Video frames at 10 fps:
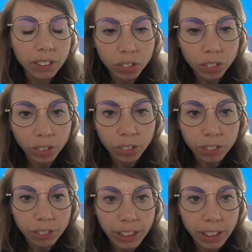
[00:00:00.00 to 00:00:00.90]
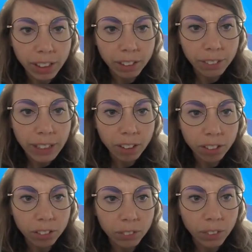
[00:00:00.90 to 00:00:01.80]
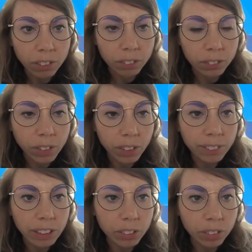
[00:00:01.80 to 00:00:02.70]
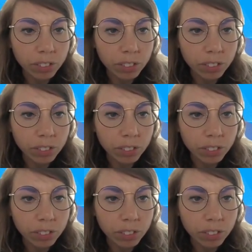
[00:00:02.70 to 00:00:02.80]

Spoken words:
sort of area of work that